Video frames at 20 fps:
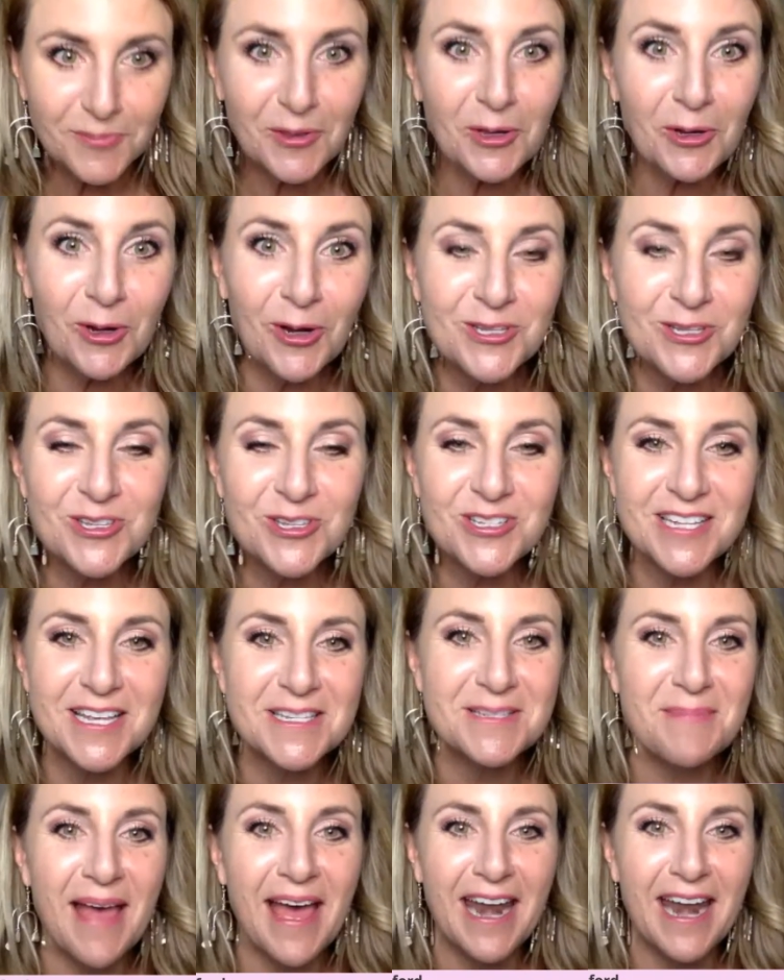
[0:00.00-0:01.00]
Crystal says,
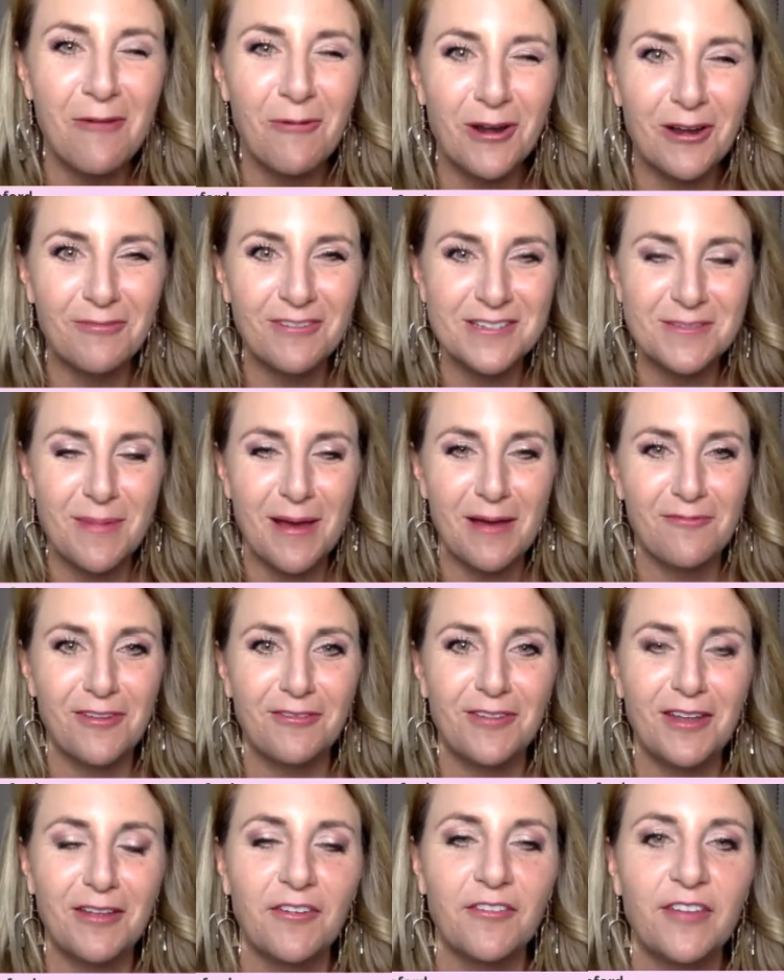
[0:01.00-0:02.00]
matte, I wonder if it's about
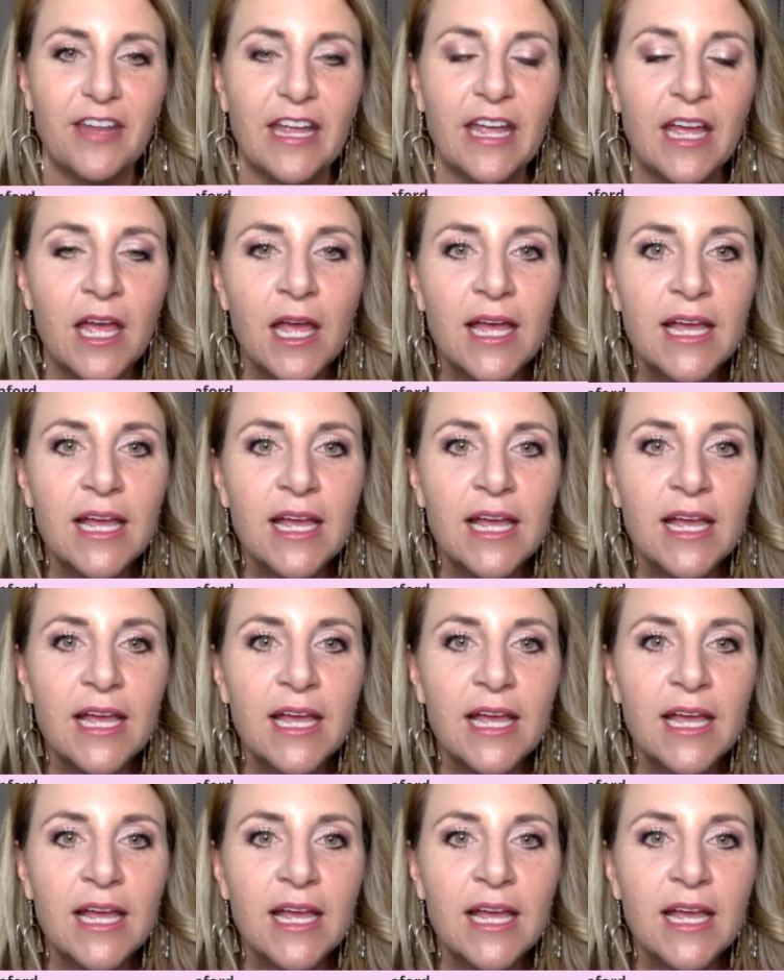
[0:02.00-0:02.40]
50 50.